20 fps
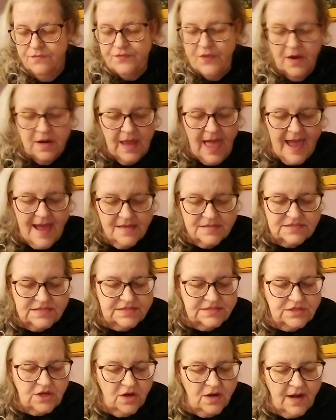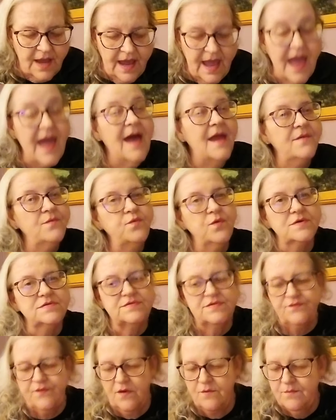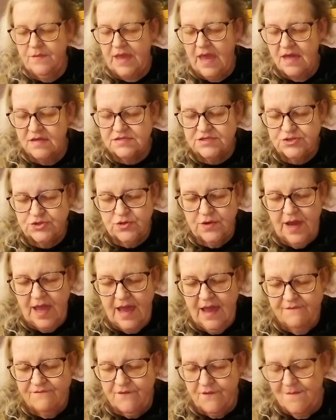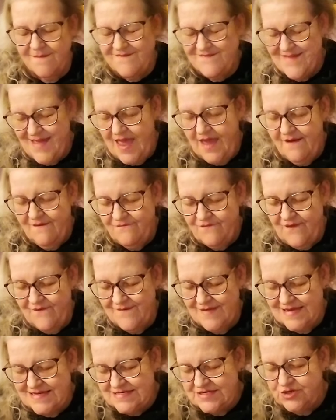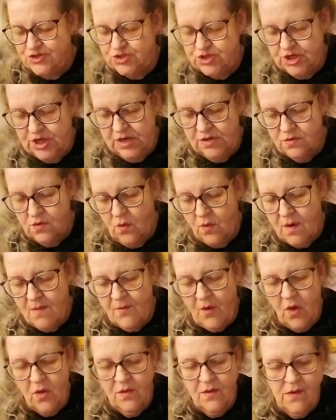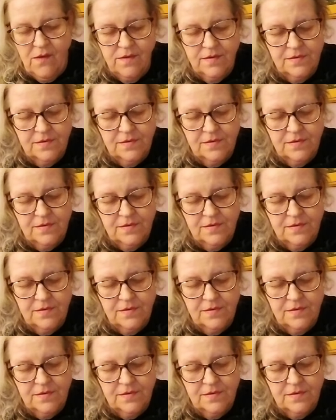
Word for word: the last start I had was from yesterday from FG Normal.